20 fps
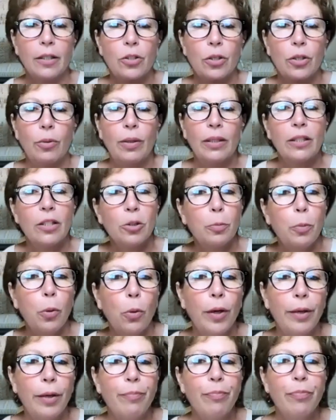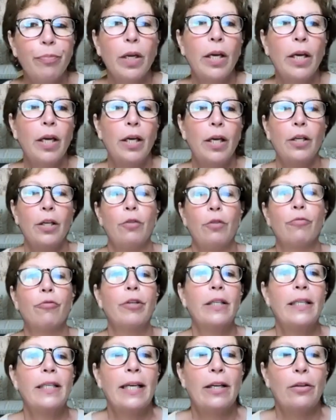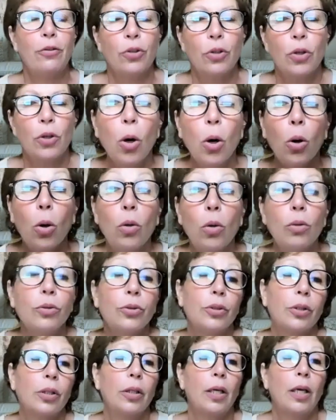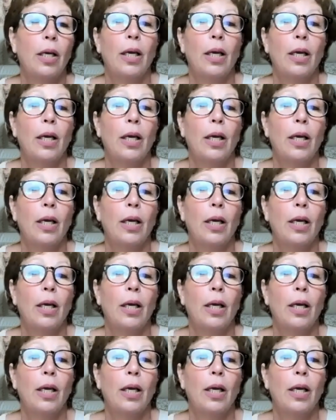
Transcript: So at this point, you've written down your goals.